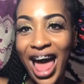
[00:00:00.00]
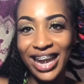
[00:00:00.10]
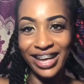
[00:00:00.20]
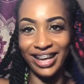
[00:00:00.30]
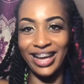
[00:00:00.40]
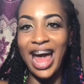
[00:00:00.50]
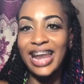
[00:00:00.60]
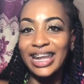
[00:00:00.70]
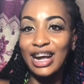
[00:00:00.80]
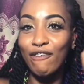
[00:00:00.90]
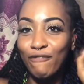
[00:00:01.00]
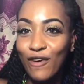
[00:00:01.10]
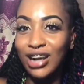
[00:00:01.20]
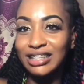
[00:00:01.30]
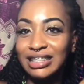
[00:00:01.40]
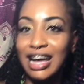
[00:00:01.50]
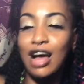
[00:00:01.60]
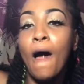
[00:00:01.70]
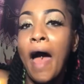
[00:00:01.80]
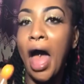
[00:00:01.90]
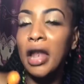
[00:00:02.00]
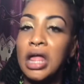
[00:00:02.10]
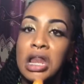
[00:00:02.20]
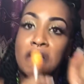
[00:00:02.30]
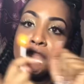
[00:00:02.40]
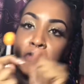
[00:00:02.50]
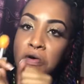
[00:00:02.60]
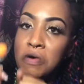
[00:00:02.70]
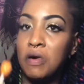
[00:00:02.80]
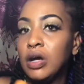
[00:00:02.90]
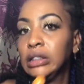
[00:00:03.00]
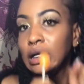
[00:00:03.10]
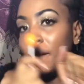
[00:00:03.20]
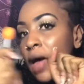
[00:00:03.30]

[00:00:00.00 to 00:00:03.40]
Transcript: bad. I did a foursome.